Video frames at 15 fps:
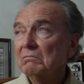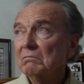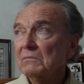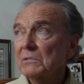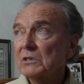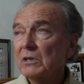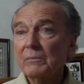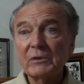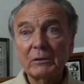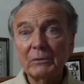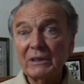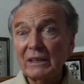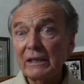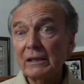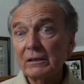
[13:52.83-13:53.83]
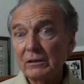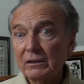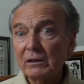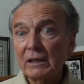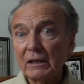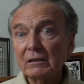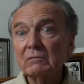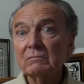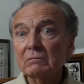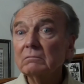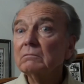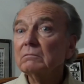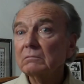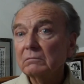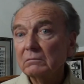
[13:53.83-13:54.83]
something related to that
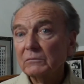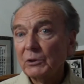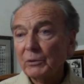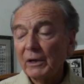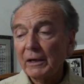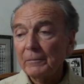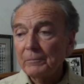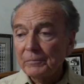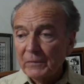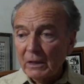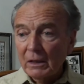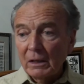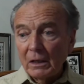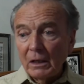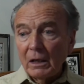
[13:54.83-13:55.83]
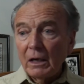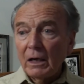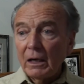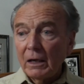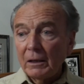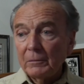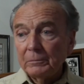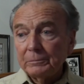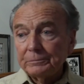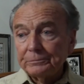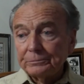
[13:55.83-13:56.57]
crime. The